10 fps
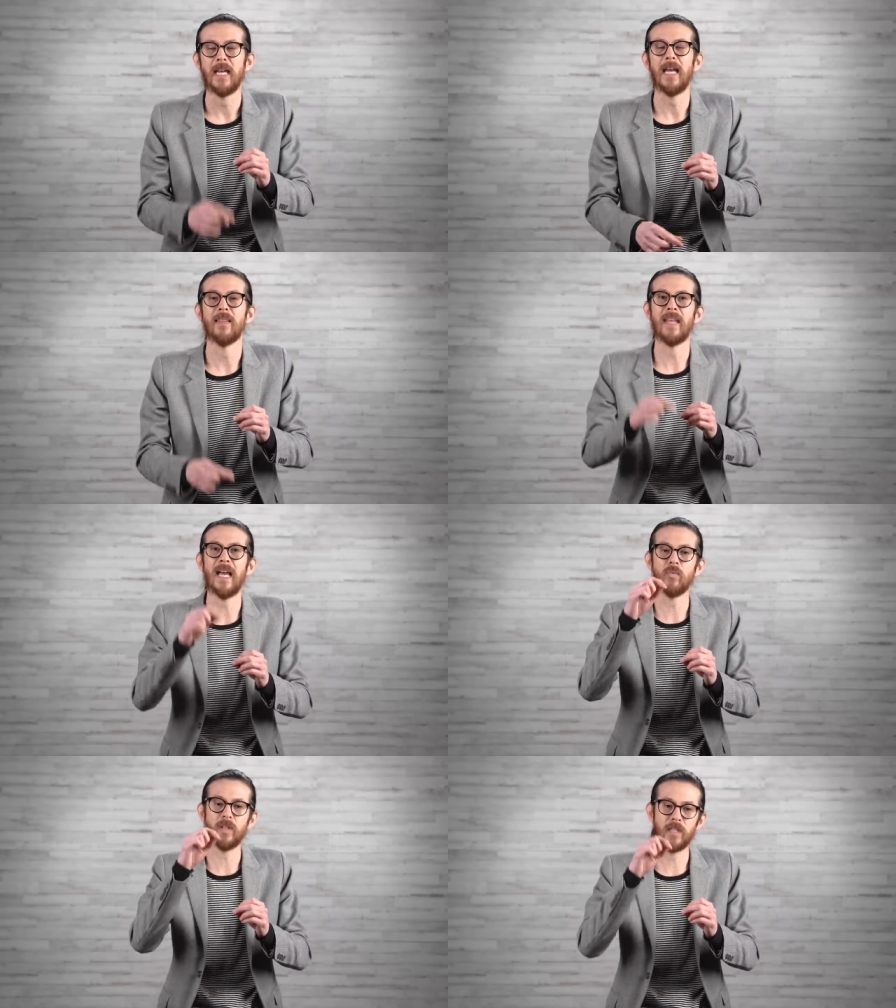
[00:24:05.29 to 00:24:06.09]
And
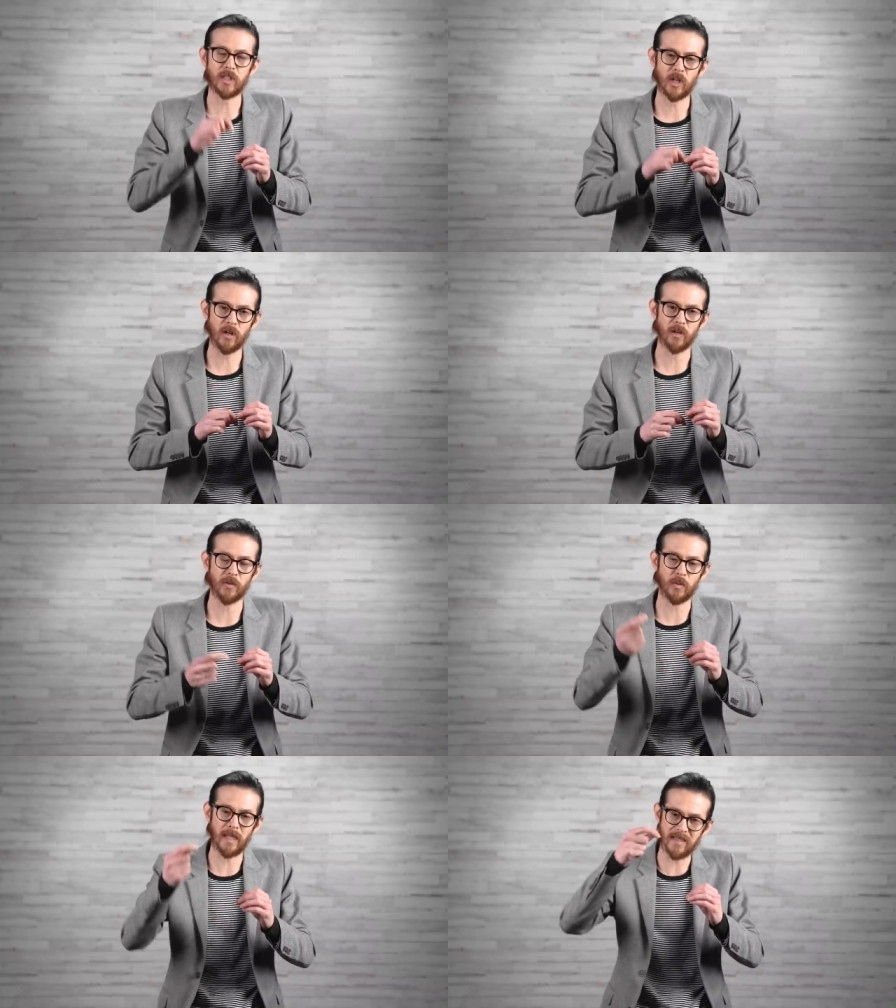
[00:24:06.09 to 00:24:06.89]
that will in turn,
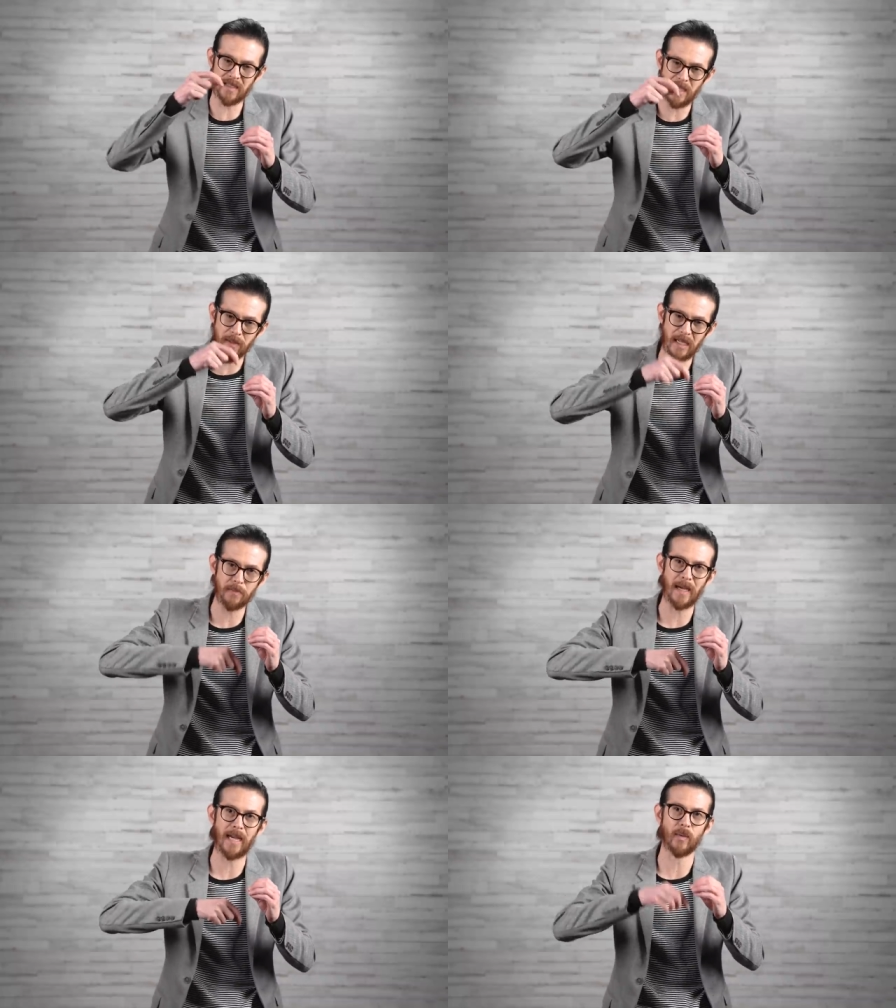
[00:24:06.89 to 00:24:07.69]
through that CBS
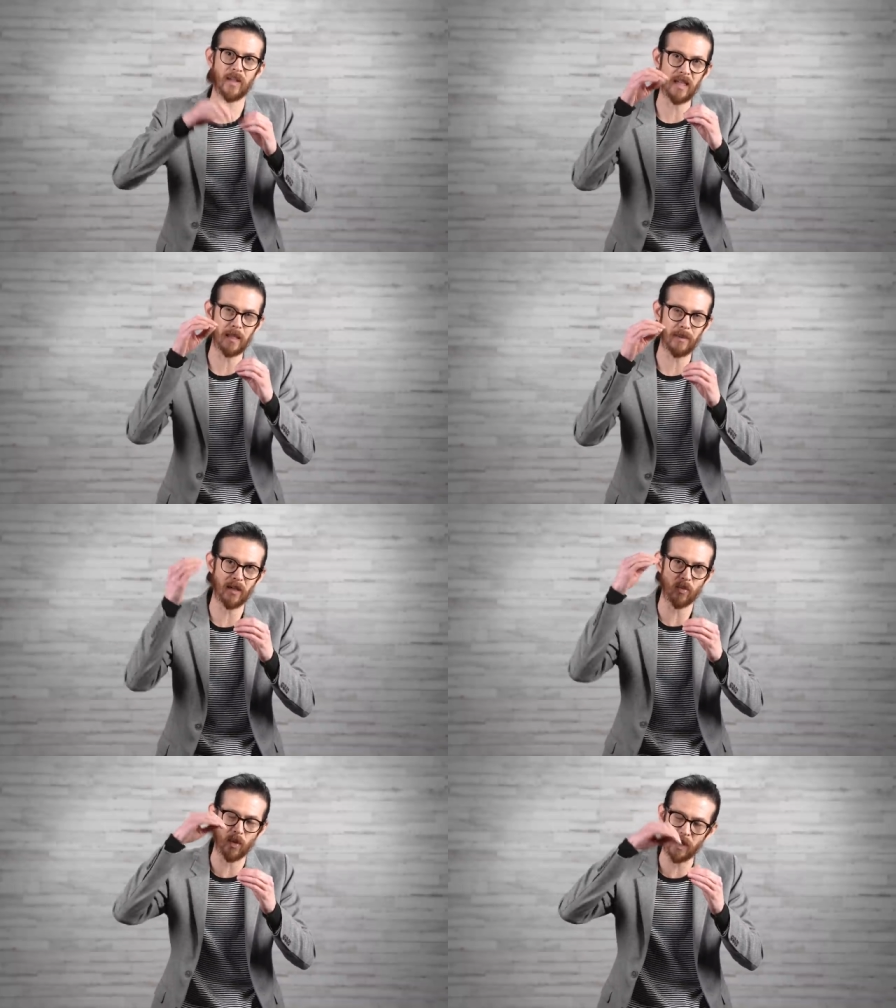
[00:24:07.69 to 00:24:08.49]
pathway, think about
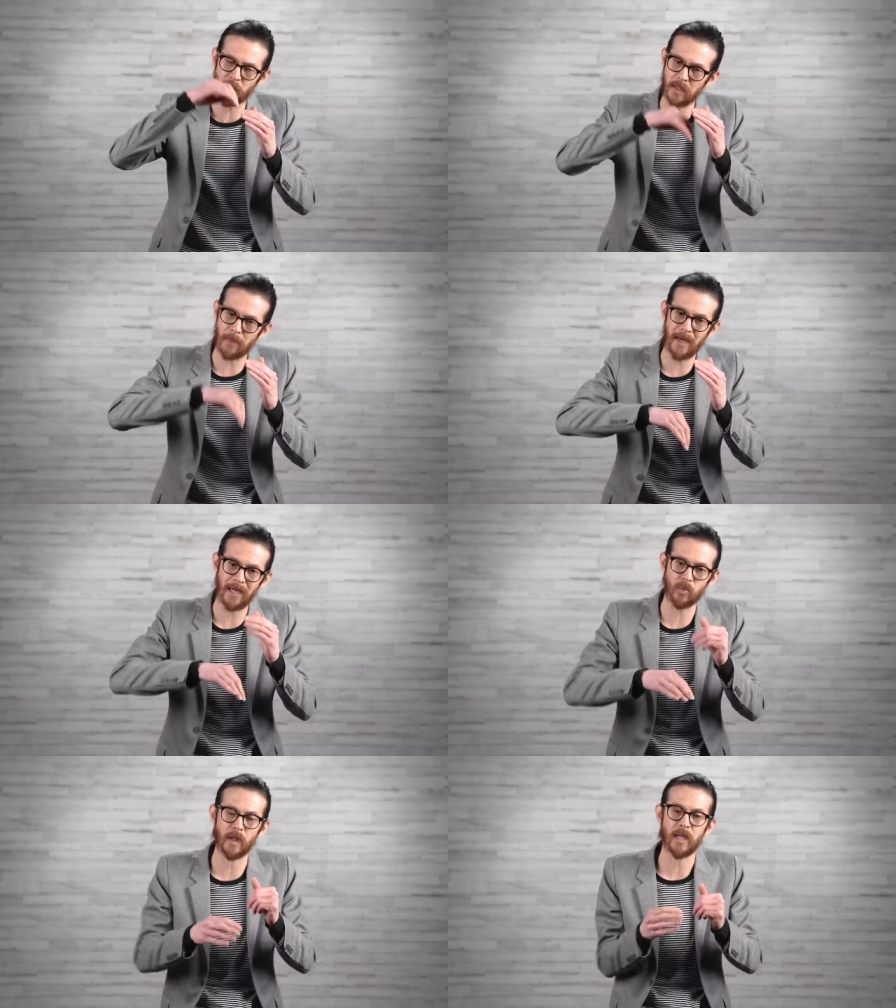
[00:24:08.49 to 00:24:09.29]
it, running through that
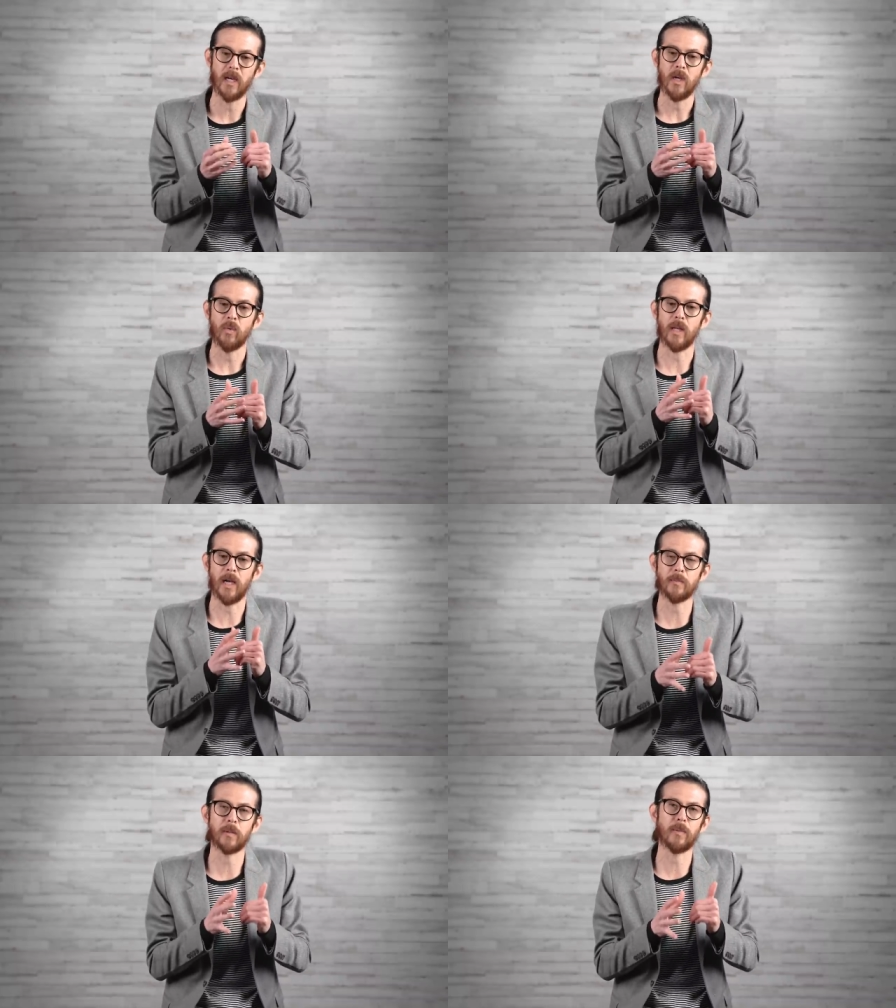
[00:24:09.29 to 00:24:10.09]
pathway will
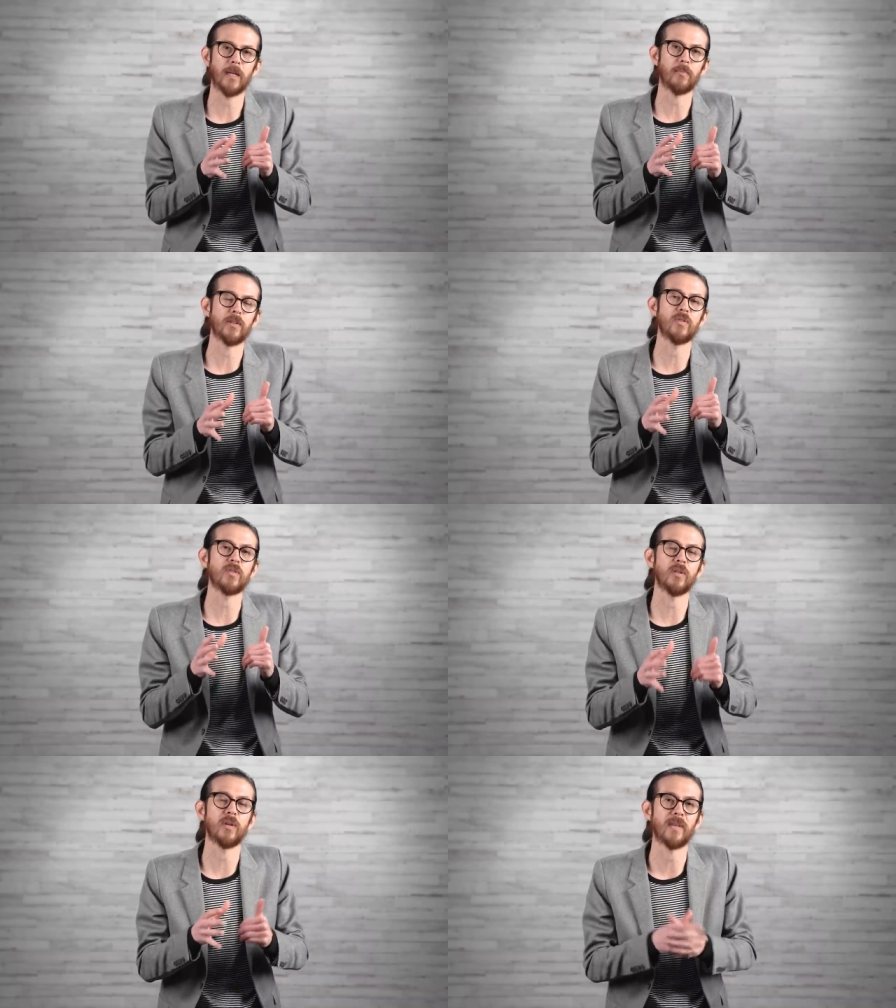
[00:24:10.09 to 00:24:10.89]
help your body produce
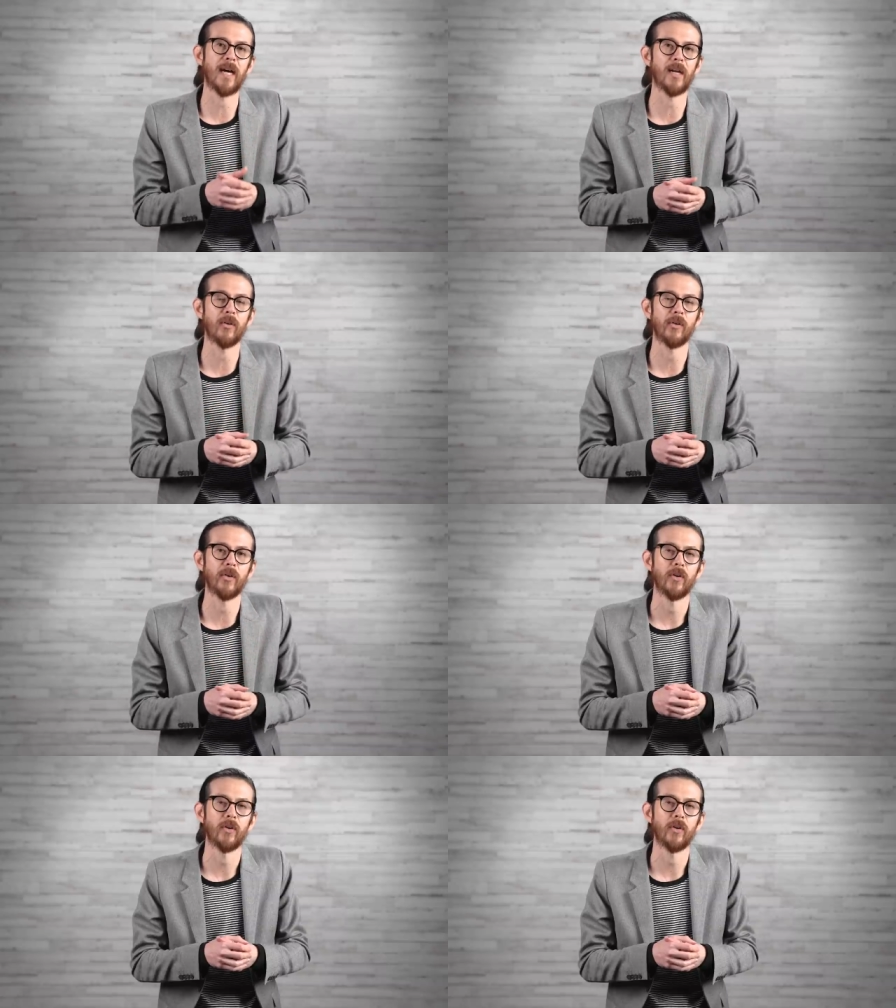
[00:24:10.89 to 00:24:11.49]
glutathione.